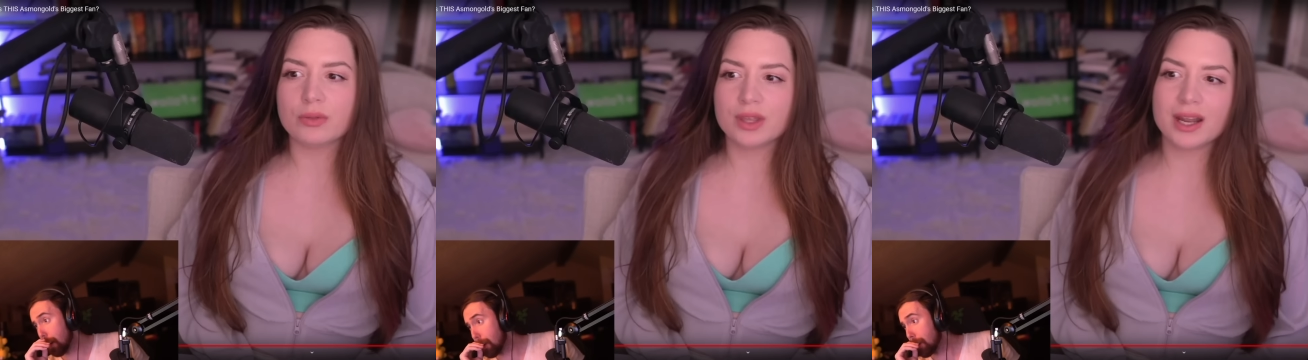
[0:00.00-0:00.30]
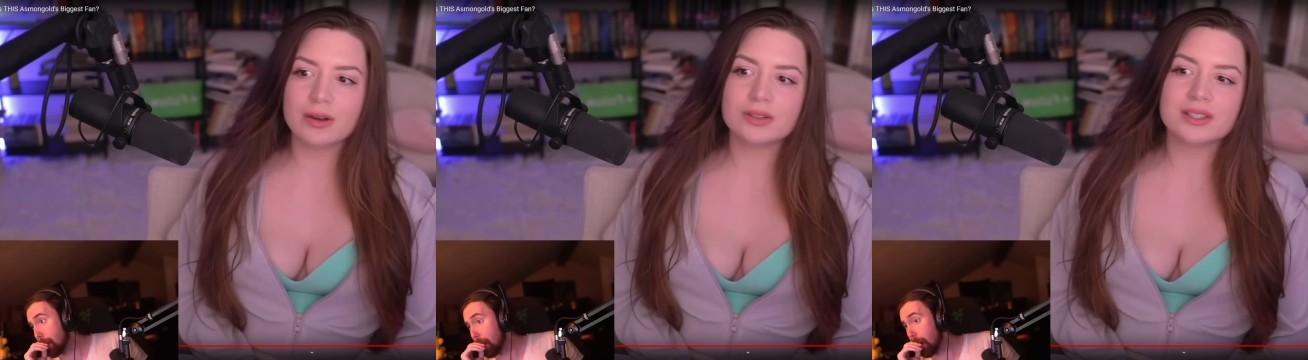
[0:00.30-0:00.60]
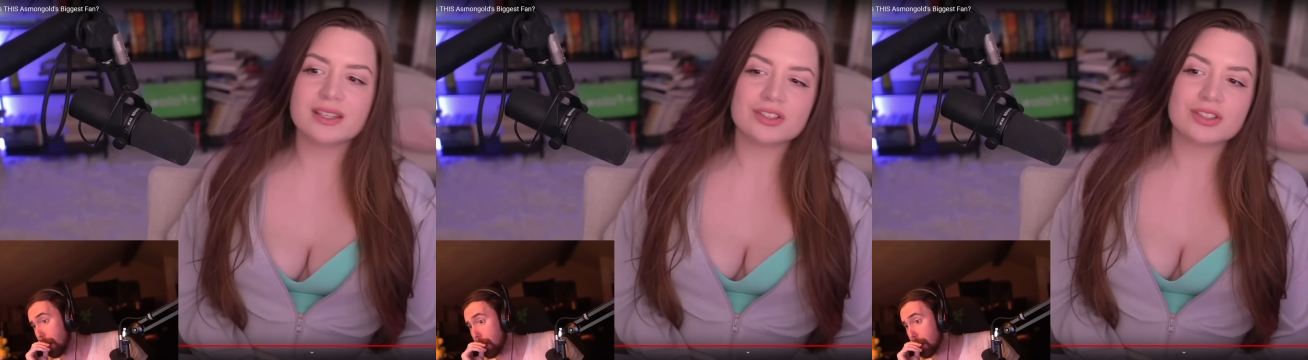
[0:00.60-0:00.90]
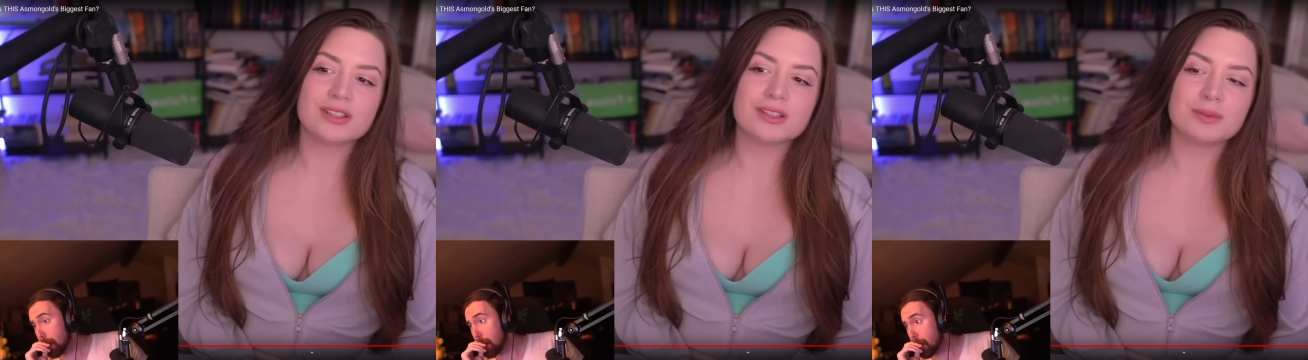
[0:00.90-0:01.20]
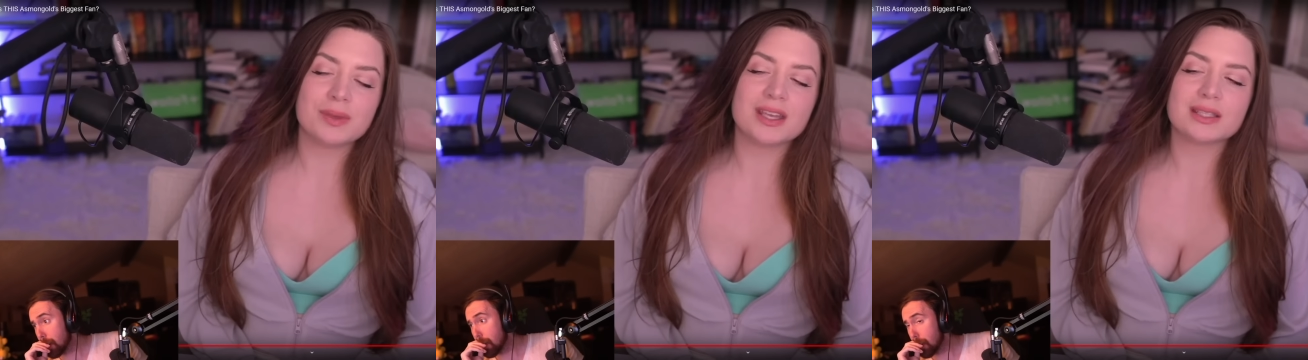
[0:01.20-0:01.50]
Speaker 1: And I don't say that just because of
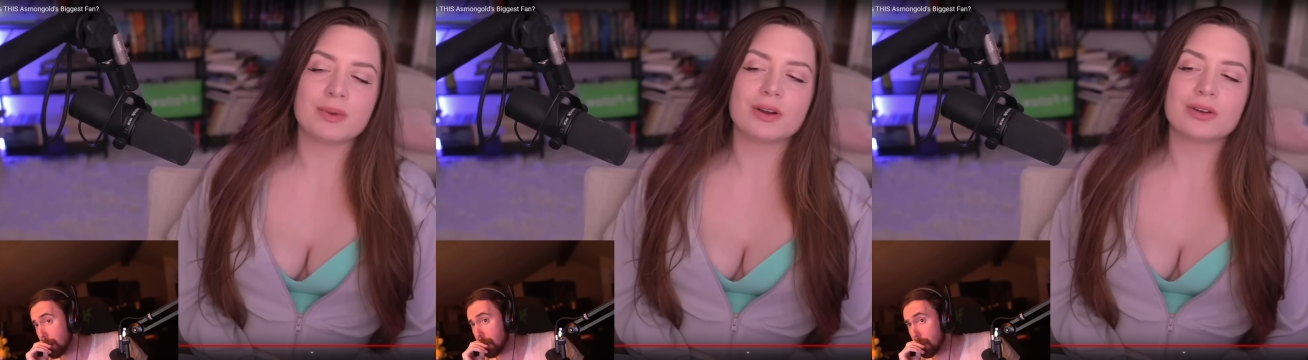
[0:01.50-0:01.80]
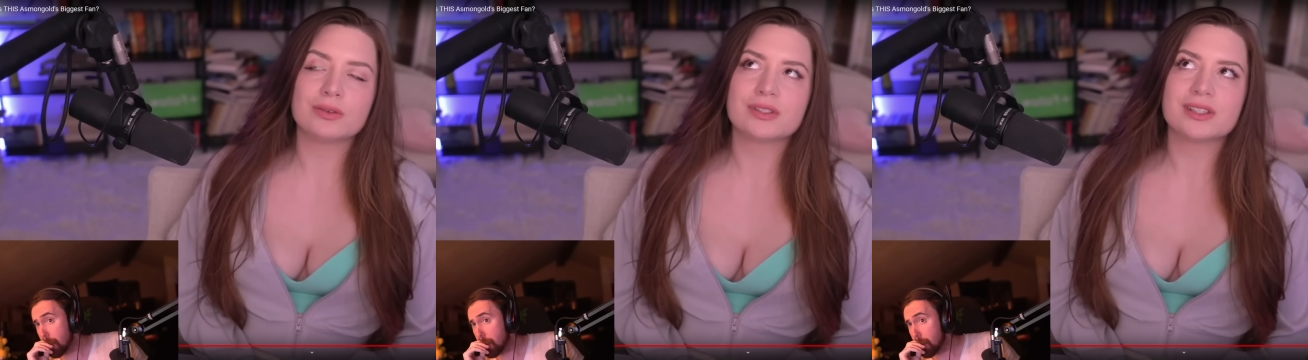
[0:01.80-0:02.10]
Pink Sparkles.